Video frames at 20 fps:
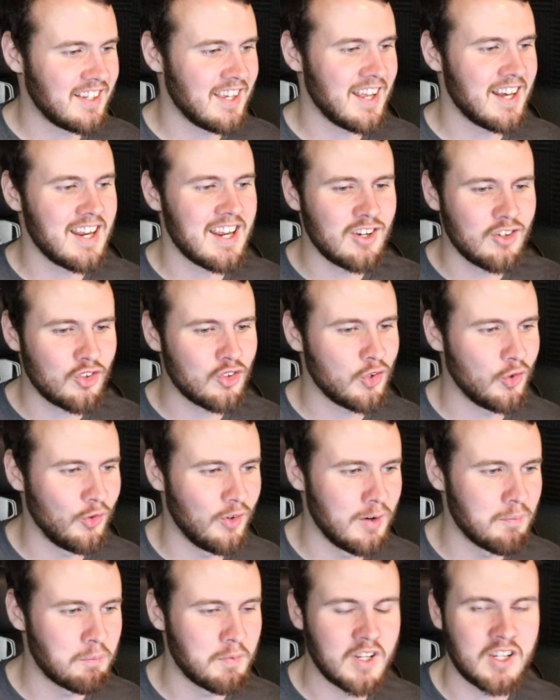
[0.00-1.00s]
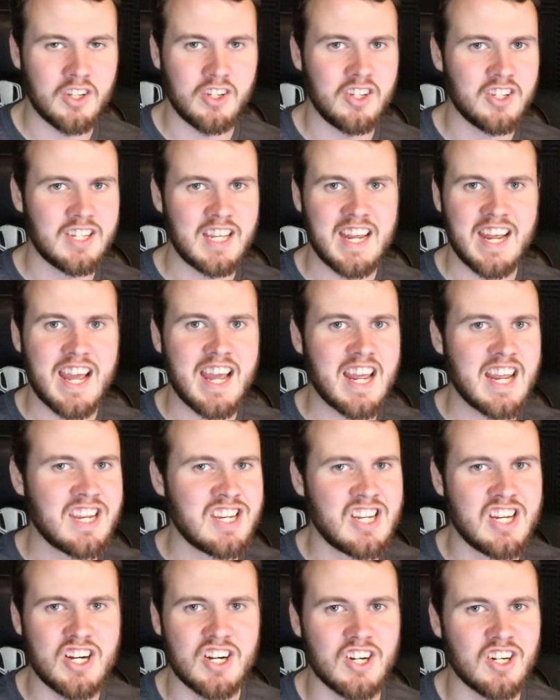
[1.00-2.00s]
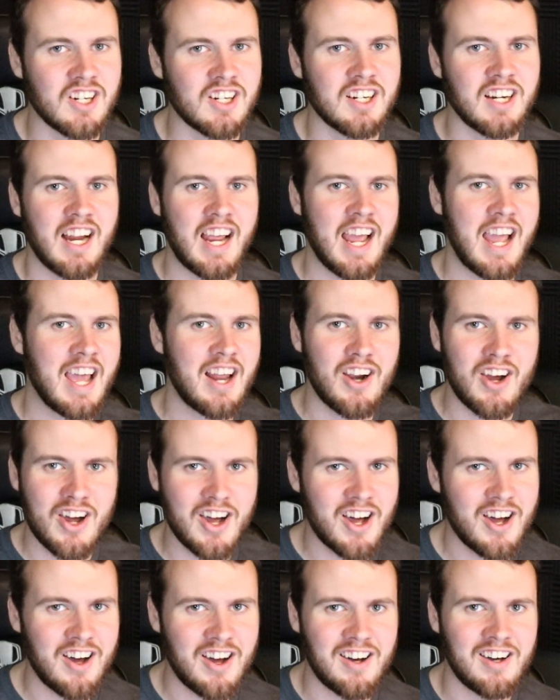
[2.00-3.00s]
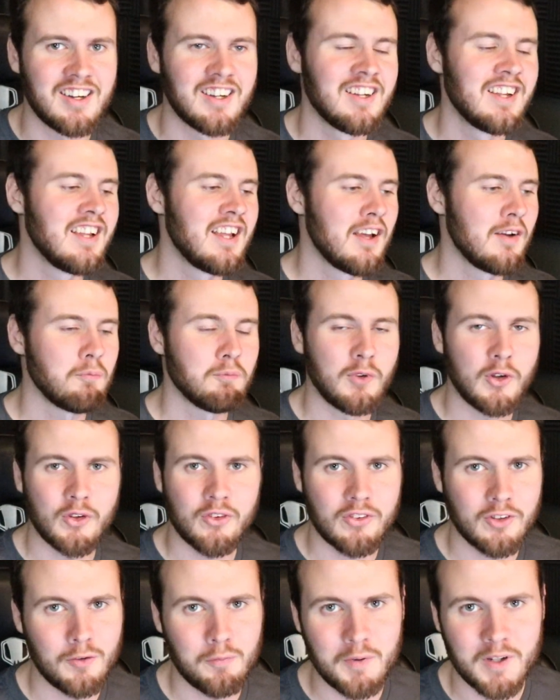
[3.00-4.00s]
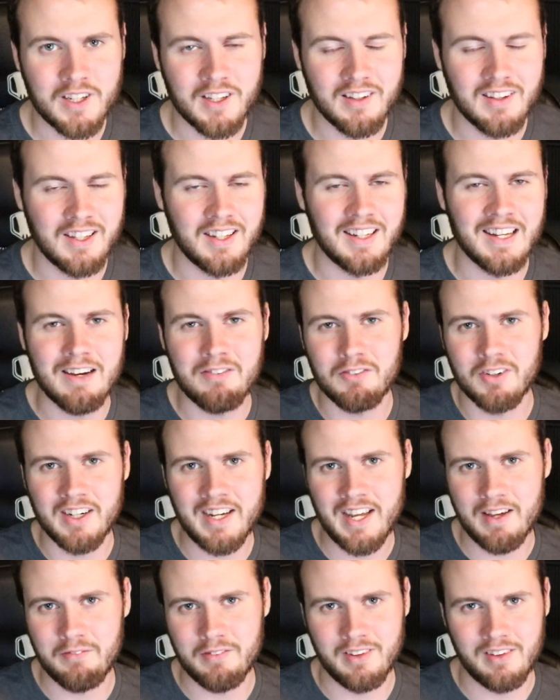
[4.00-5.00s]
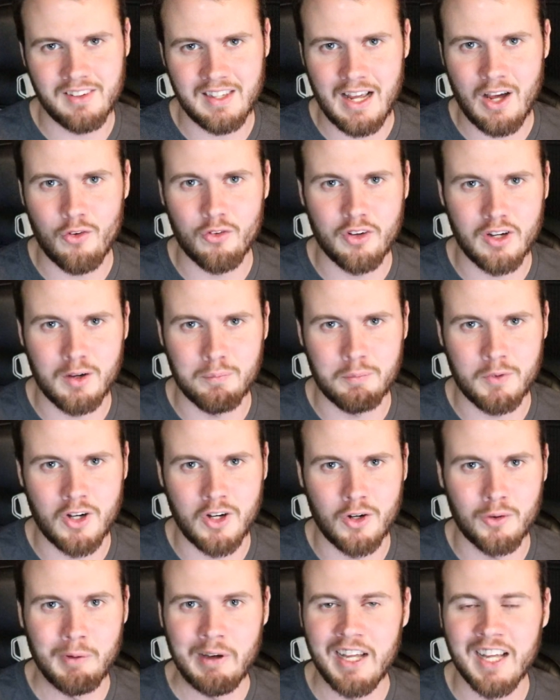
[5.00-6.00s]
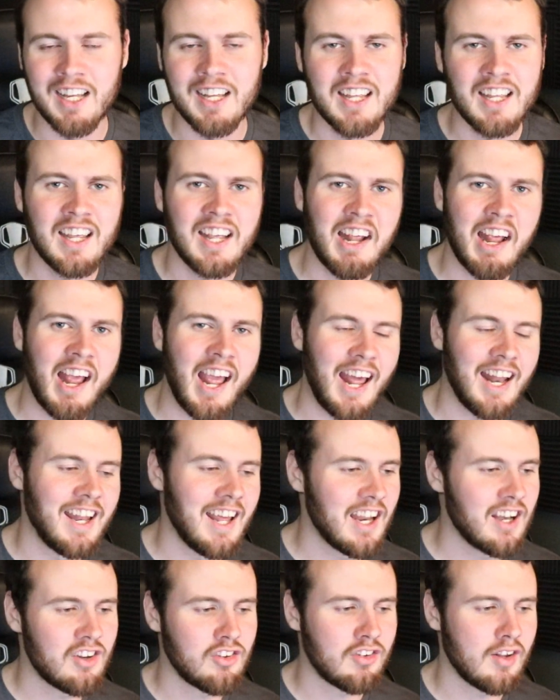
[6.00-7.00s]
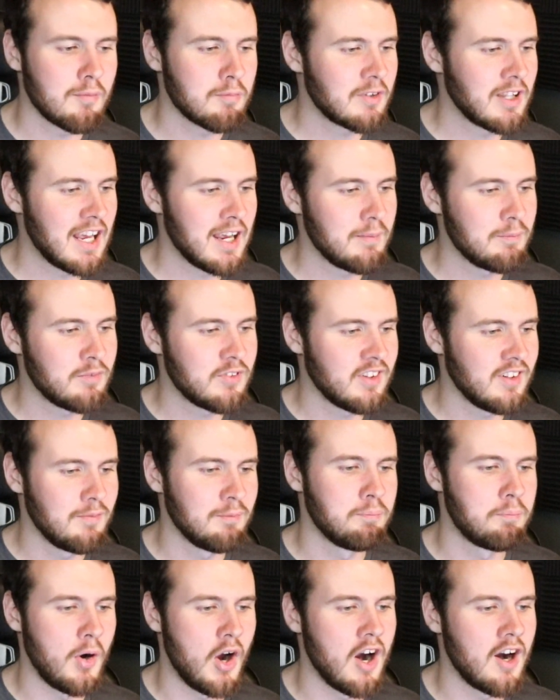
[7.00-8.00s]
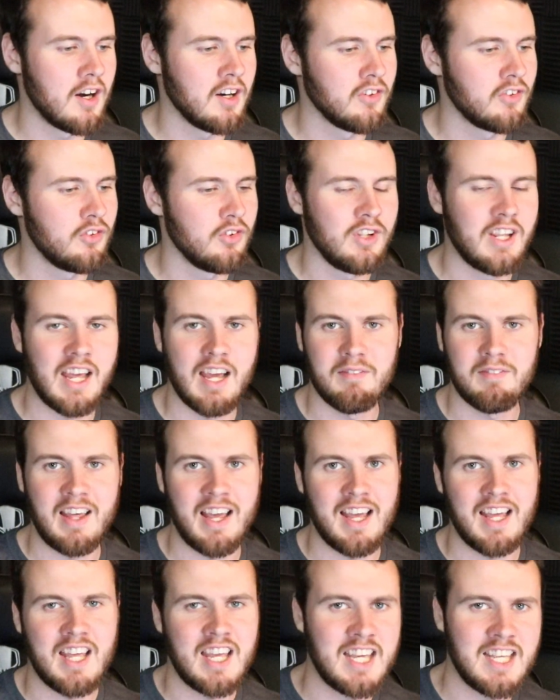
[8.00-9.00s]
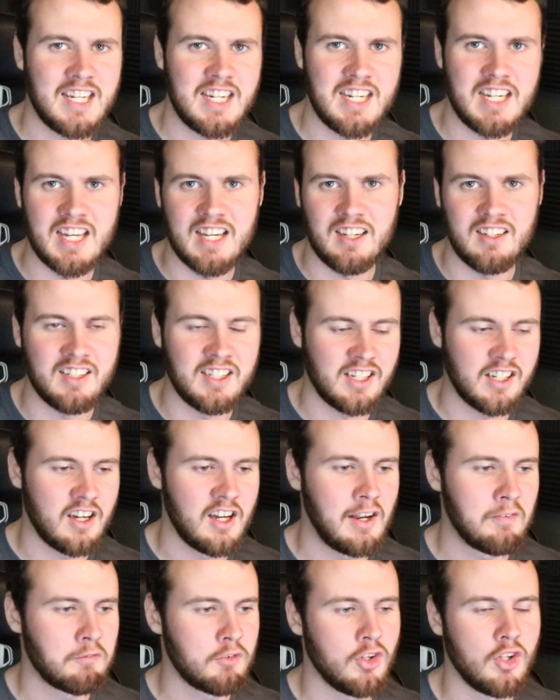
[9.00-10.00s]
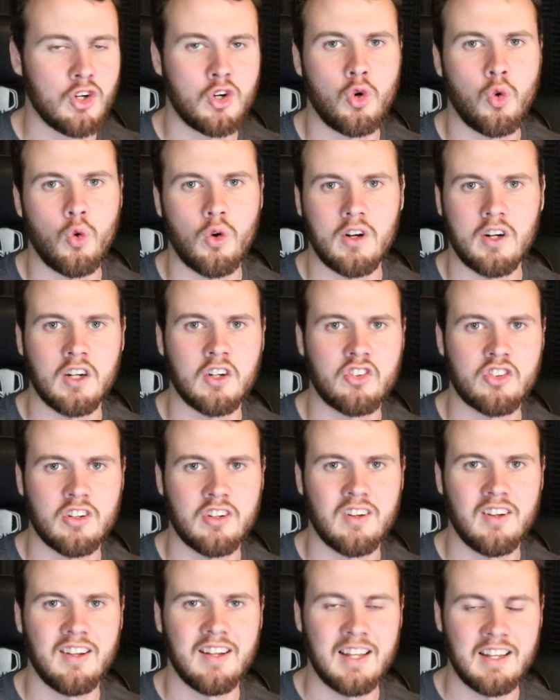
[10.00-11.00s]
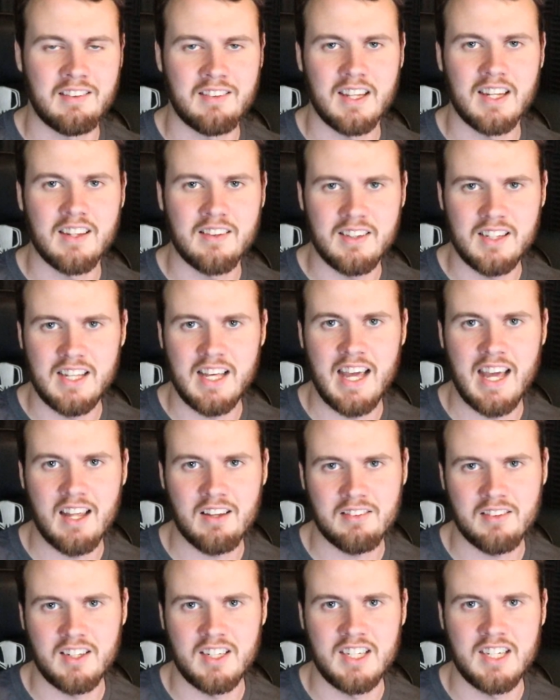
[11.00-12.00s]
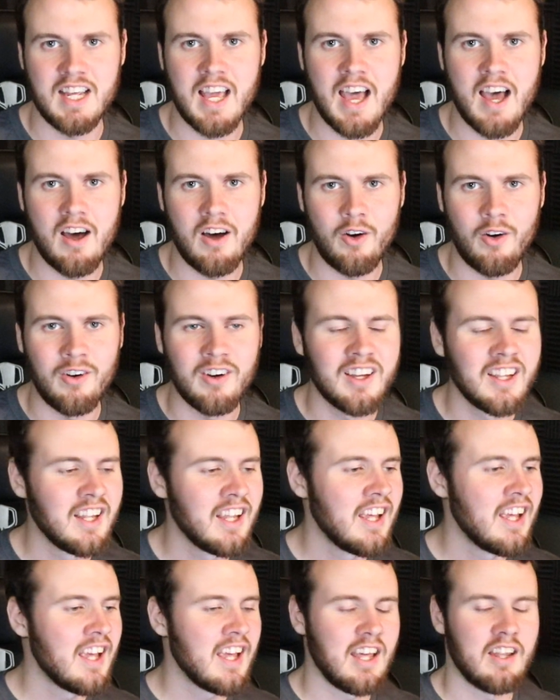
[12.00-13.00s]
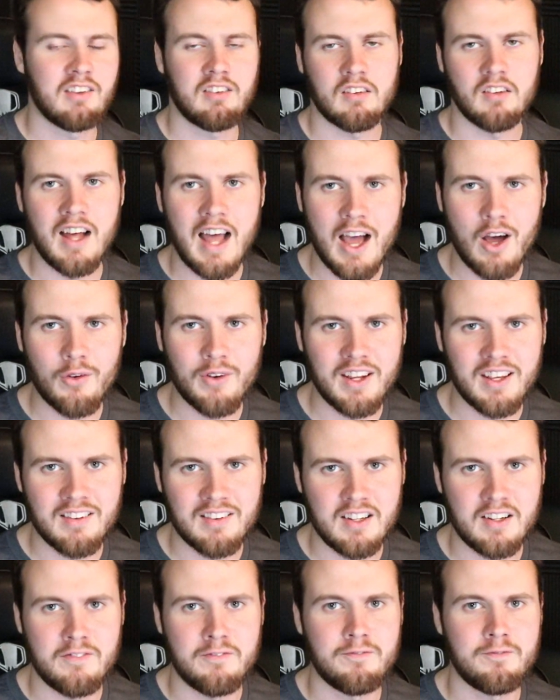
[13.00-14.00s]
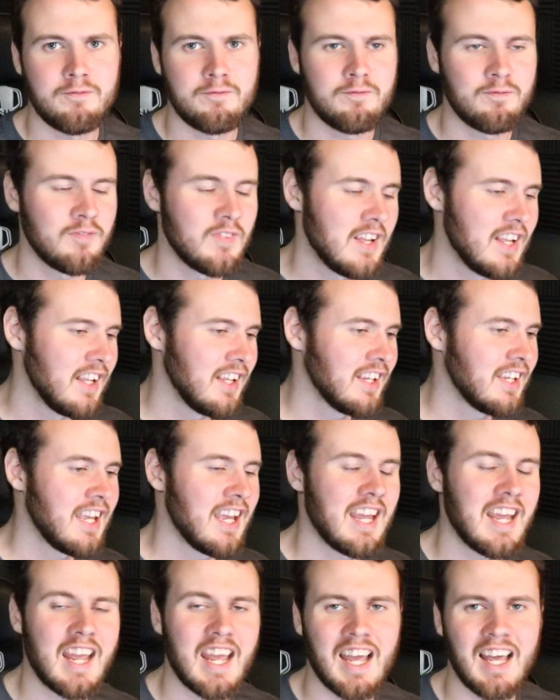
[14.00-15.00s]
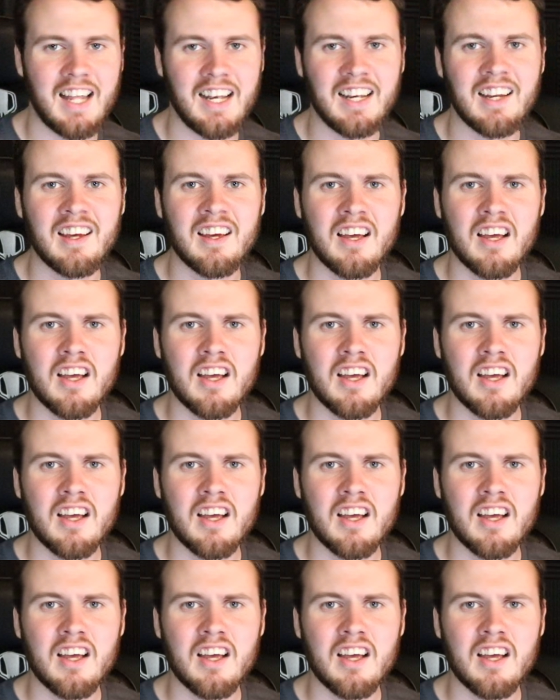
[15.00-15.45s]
get into it because you can't hear at all. Mostly because they never have the sound up all the way. And then sometimes in bars you have that idiot like off to a corner that thinks he has to yell as loud as he can